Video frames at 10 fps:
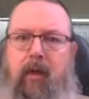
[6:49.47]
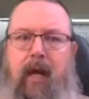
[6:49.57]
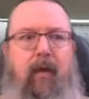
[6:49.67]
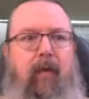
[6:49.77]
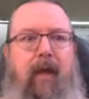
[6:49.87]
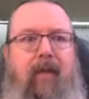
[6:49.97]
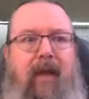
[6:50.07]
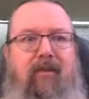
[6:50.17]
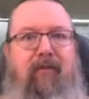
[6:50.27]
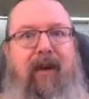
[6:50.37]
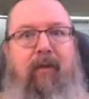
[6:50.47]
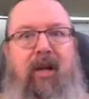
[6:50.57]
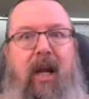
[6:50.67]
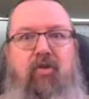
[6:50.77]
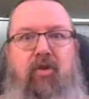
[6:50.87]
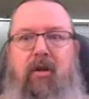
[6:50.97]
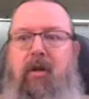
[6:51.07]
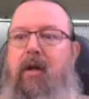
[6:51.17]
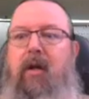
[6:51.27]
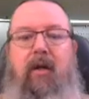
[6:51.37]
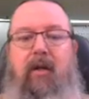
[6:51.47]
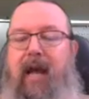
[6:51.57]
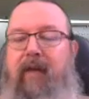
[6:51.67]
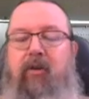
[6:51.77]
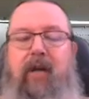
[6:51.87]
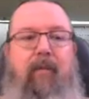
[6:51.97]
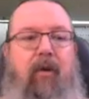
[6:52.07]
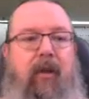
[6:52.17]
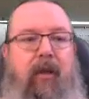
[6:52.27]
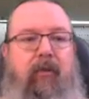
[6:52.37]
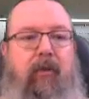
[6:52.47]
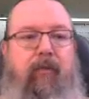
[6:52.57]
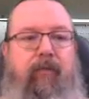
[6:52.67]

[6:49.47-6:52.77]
Okay, that's a fabrication to have your name on this.